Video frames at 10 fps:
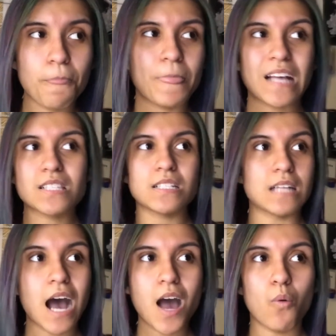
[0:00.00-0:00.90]
That's
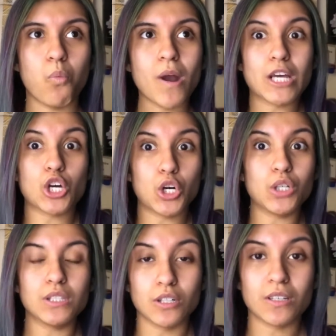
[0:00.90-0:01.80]
not what it
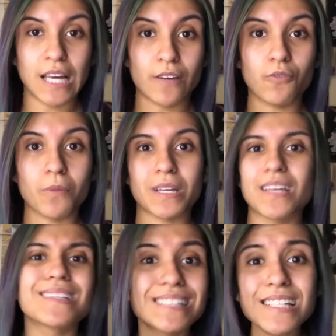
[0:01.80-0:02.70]
could look like for me.
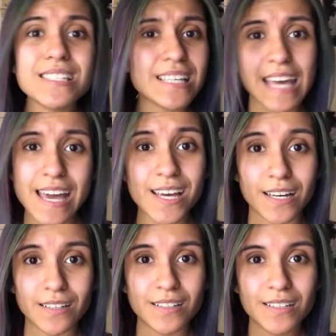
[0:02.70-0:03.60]
Yes, it
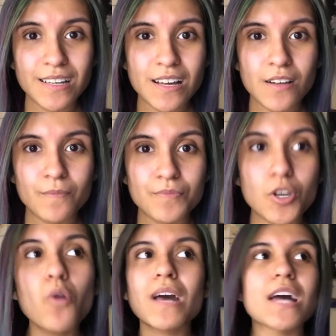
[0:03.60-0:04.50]
can.
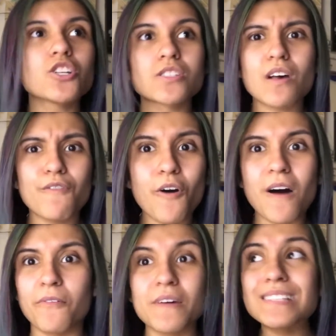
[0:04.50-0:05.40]
Don't cut yourself
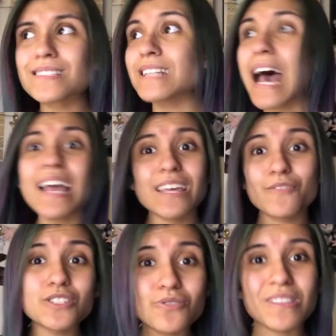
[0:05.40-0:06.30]
off. It's not
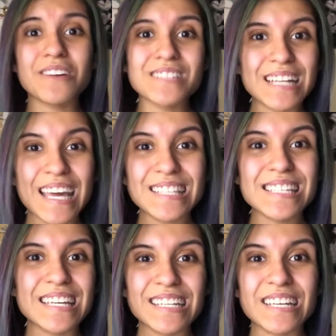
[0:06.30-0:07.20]
even
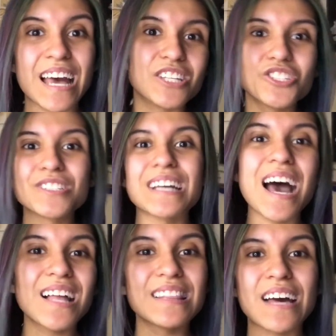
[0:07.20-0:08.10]
2018 yet. You're
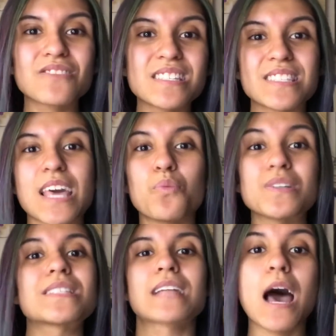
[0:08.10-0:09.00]
not allowed to say
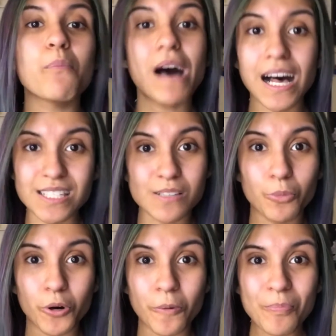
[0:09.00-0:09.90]
what's not
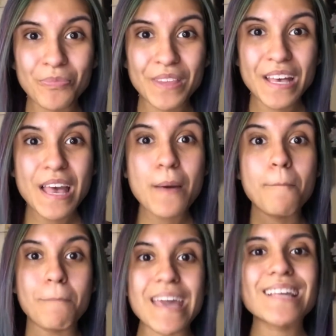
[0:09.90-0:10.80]
possible.
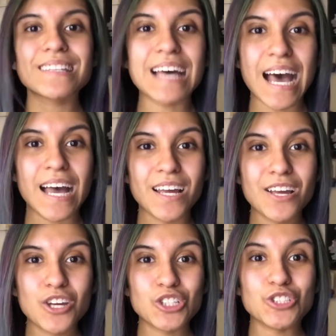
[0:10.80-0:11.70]
Make that
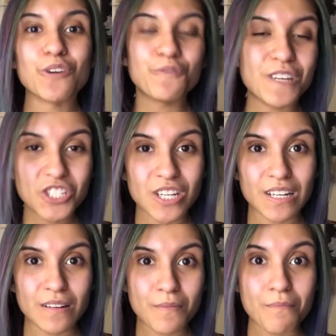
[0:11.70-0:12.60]
your
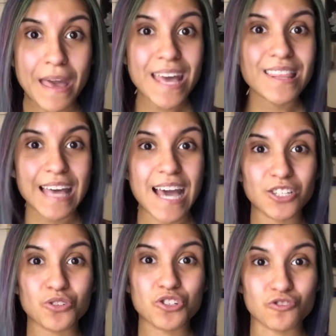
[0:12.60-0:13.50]
vision. Make that
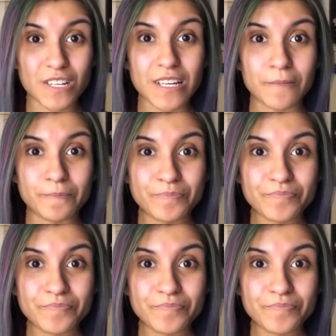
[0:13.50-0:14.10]
your dream.